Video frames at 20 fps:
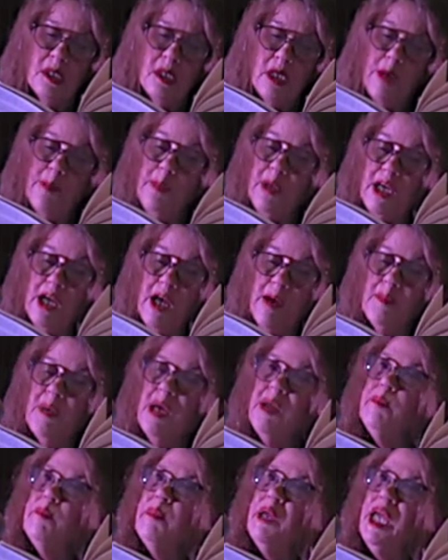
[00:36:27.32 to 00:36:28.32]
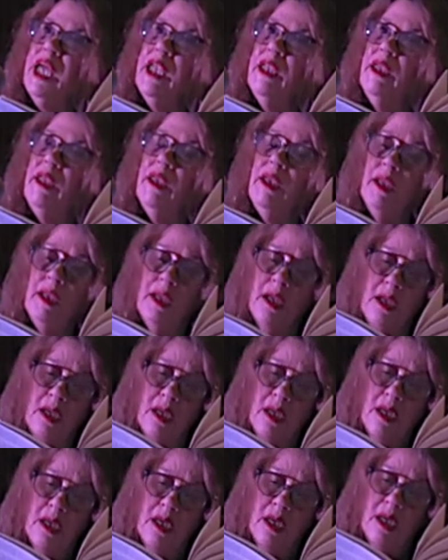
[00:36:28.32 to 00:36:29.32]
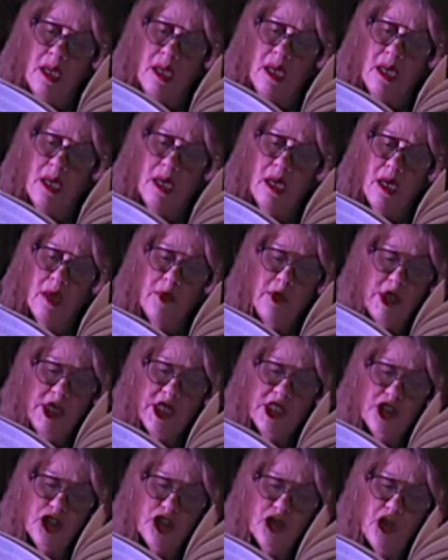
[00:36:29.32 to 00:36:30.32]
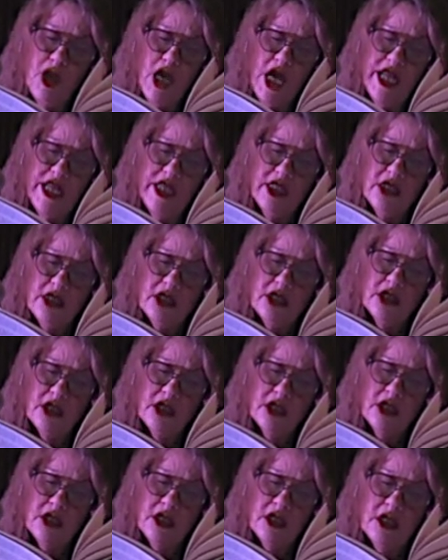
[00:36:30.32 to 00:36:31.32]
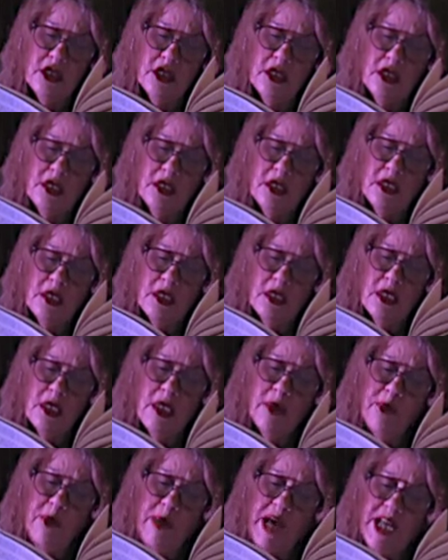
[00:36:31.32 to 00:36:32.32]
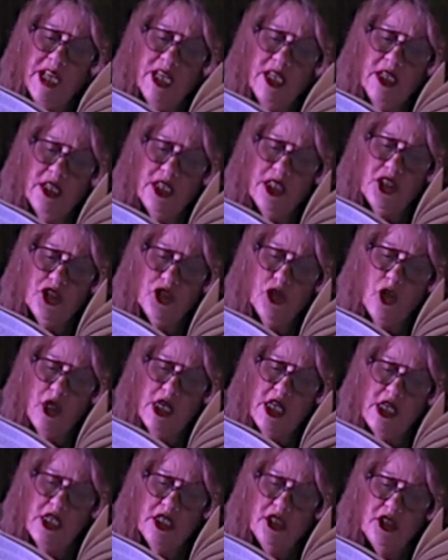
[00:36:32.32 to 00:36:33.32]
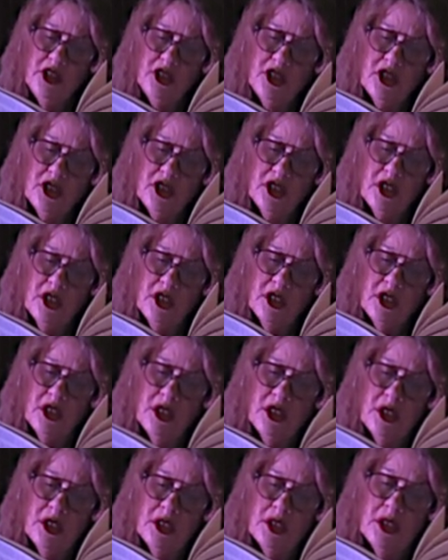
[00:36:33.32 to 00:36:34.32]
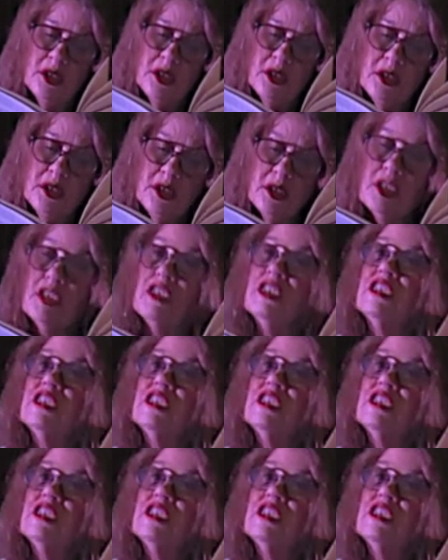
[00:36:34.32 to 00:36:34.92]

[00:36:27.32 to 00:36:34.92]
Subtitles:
I pick up my pen and begin to write, unpacking these words to